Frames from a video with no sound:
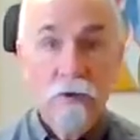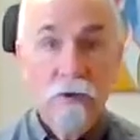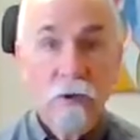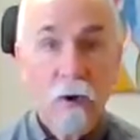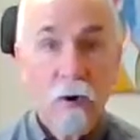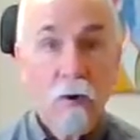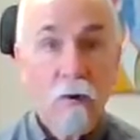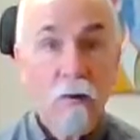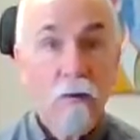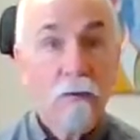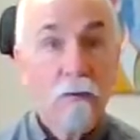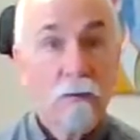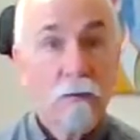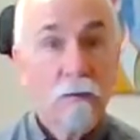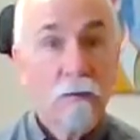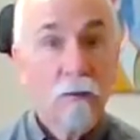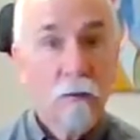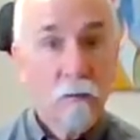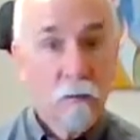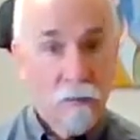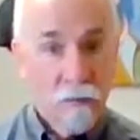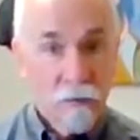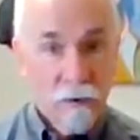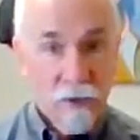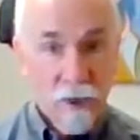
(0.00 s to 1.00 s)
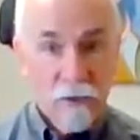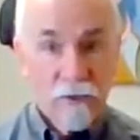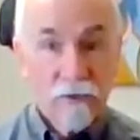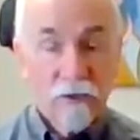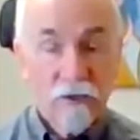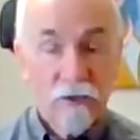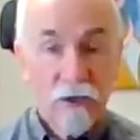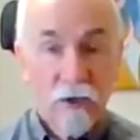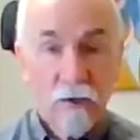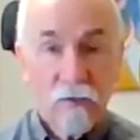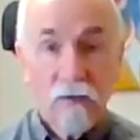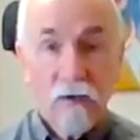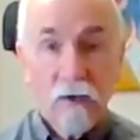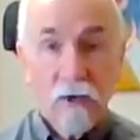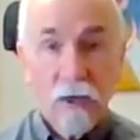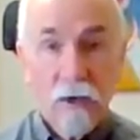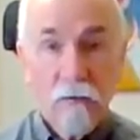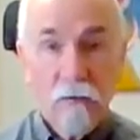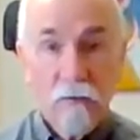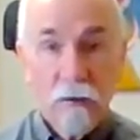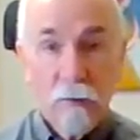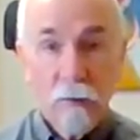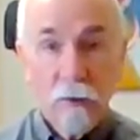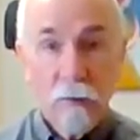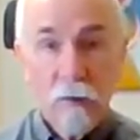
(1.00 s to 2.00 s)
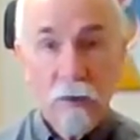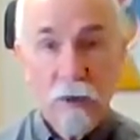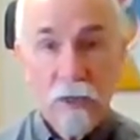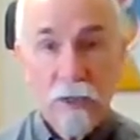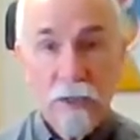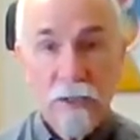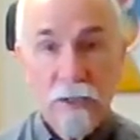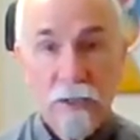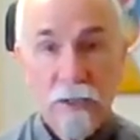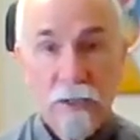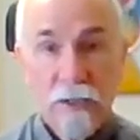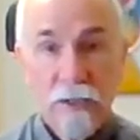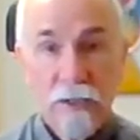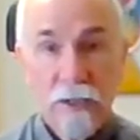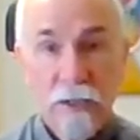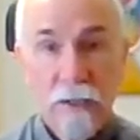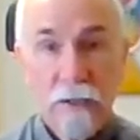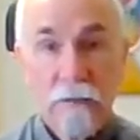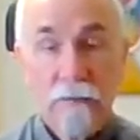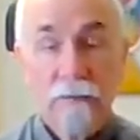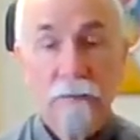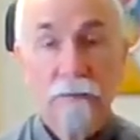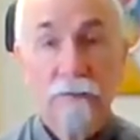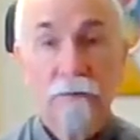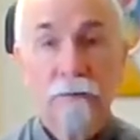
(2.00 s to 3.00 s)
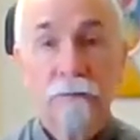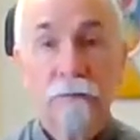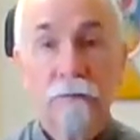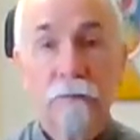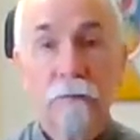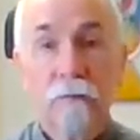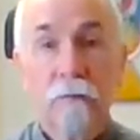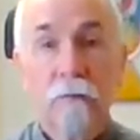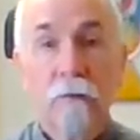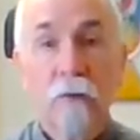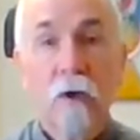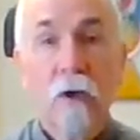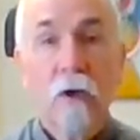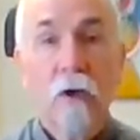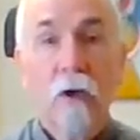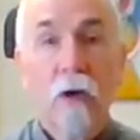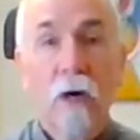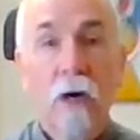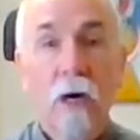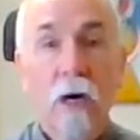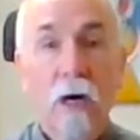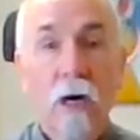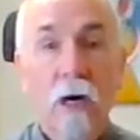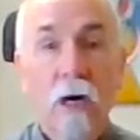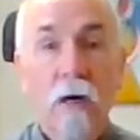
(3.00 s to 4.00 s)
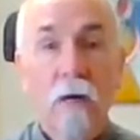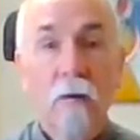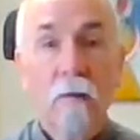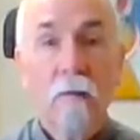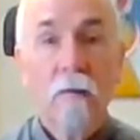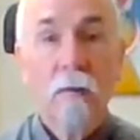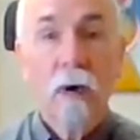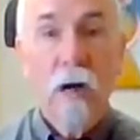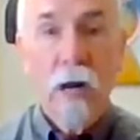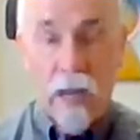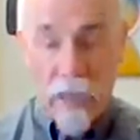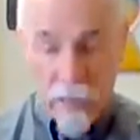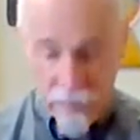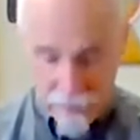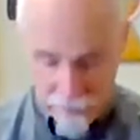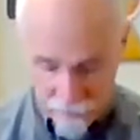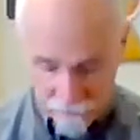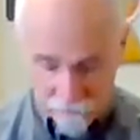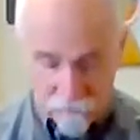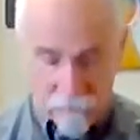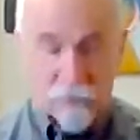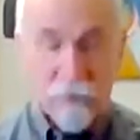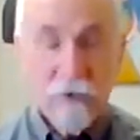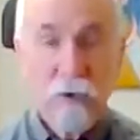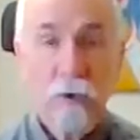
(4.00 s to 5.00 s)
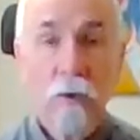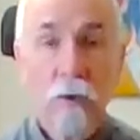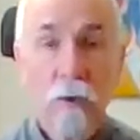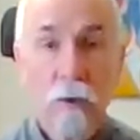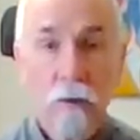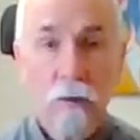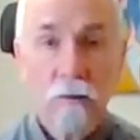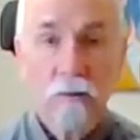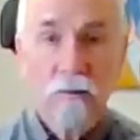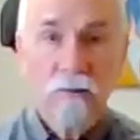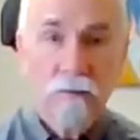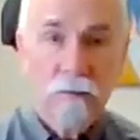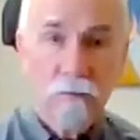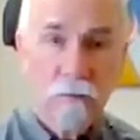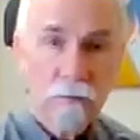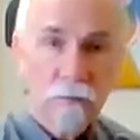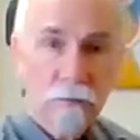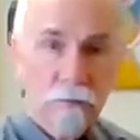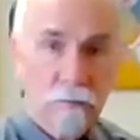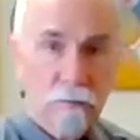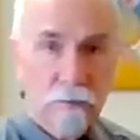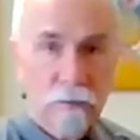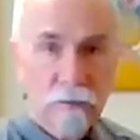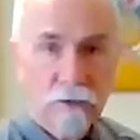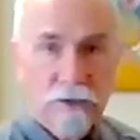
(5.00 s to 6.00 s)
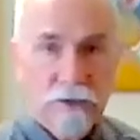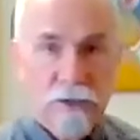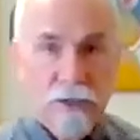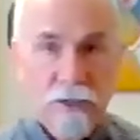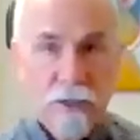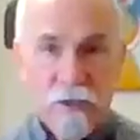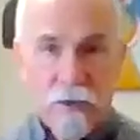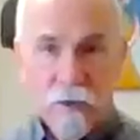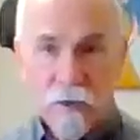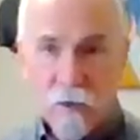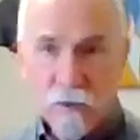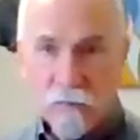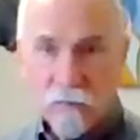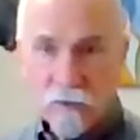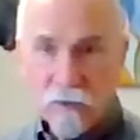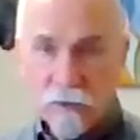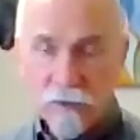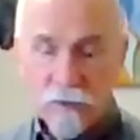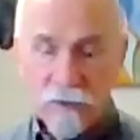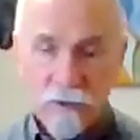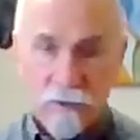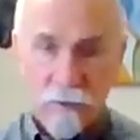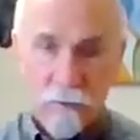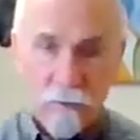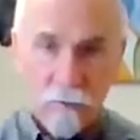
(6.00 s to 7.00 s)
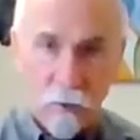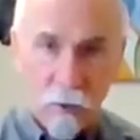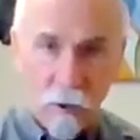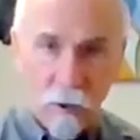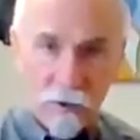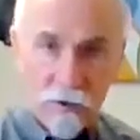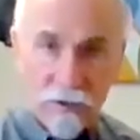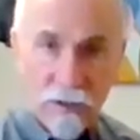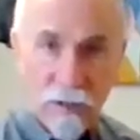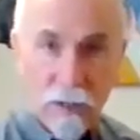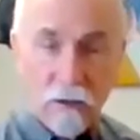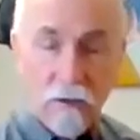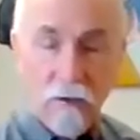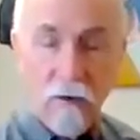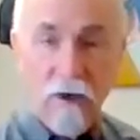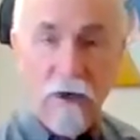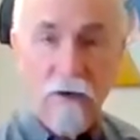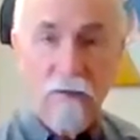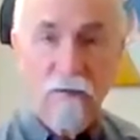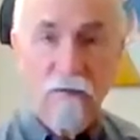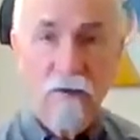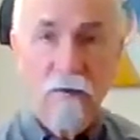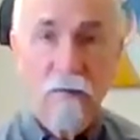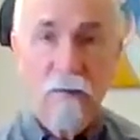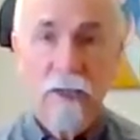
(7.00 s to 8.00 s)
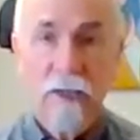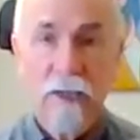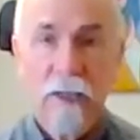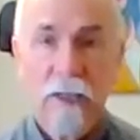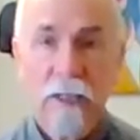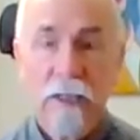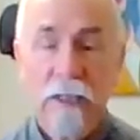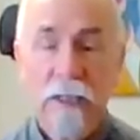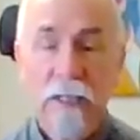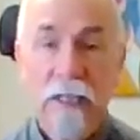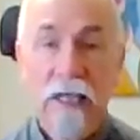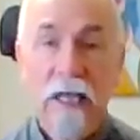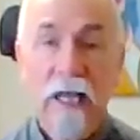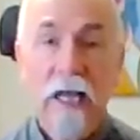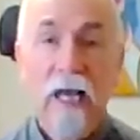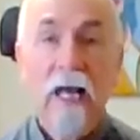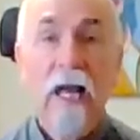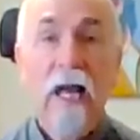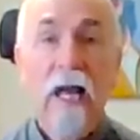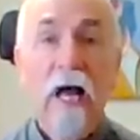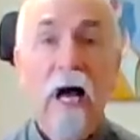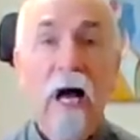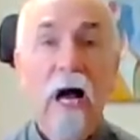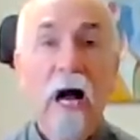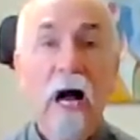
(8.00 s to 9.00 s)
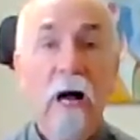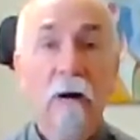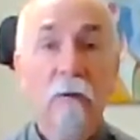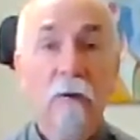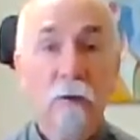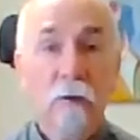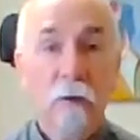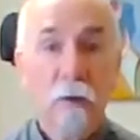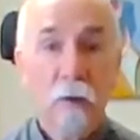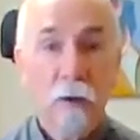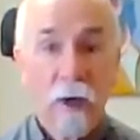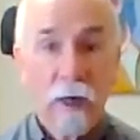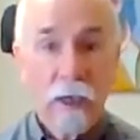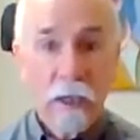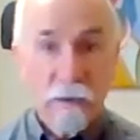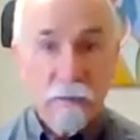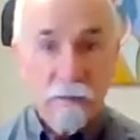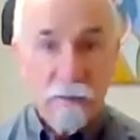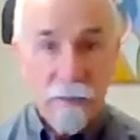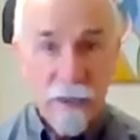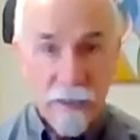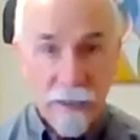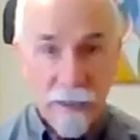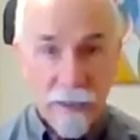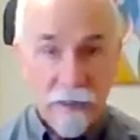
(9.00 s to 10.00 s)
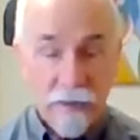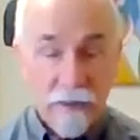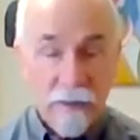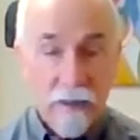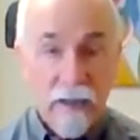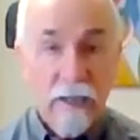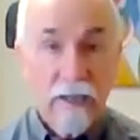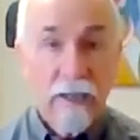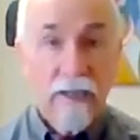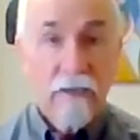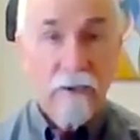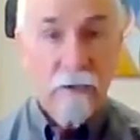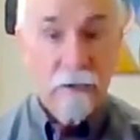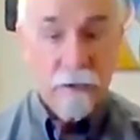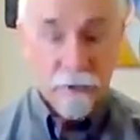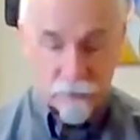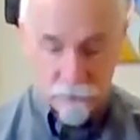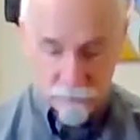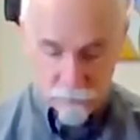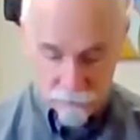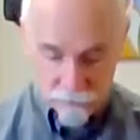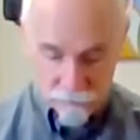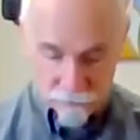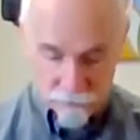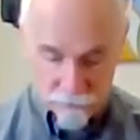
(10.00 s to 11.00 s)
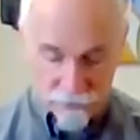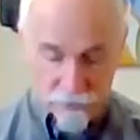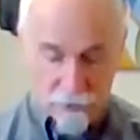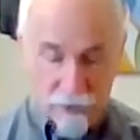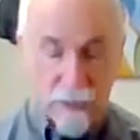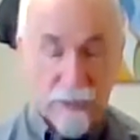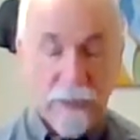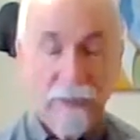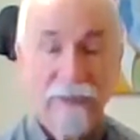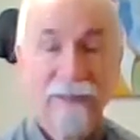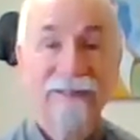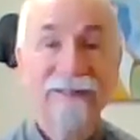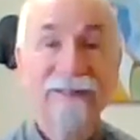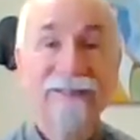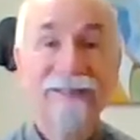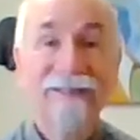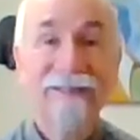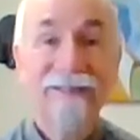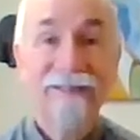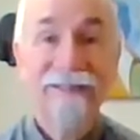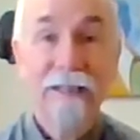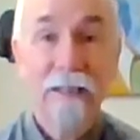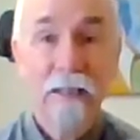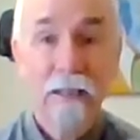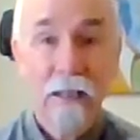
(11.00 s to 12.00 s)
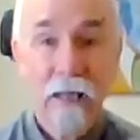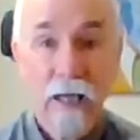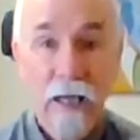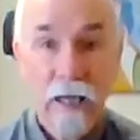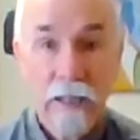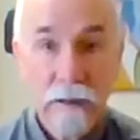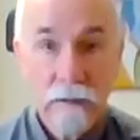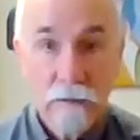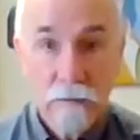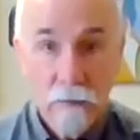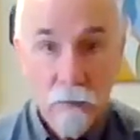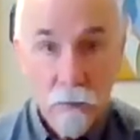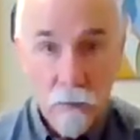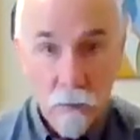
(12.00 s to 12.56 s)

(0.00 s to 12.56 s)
So get yourself a comfortable place to sit. I have a stool, seat swivels, works out great for me. I would recommend a good seat that does not